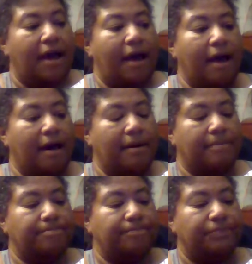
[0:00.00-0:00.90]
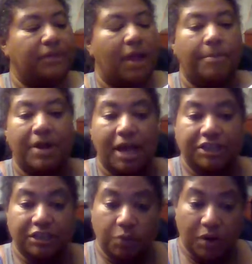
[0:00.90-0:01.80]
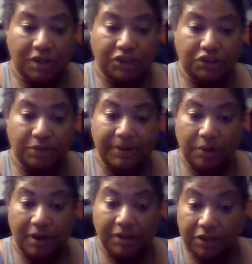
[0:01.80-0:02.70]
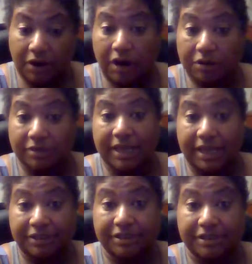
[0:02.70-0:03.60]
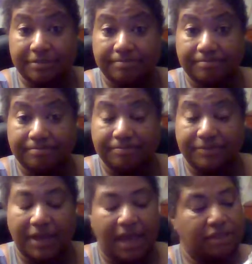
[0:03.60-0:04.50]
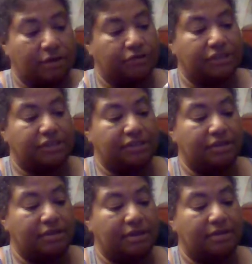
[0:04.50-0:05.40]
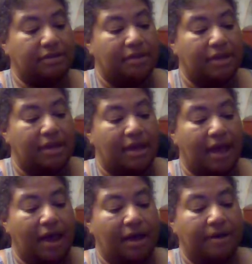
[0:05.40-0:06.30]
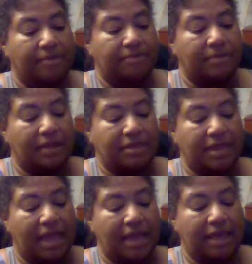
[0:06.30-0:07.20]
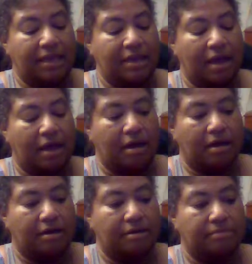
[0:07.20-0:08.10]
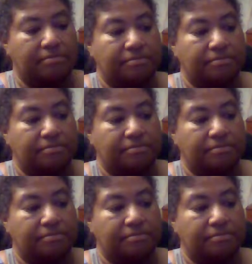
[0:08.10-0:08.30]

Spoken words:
Um, but I just wanted you to be aware that there are other sages, and they're just as good. They, I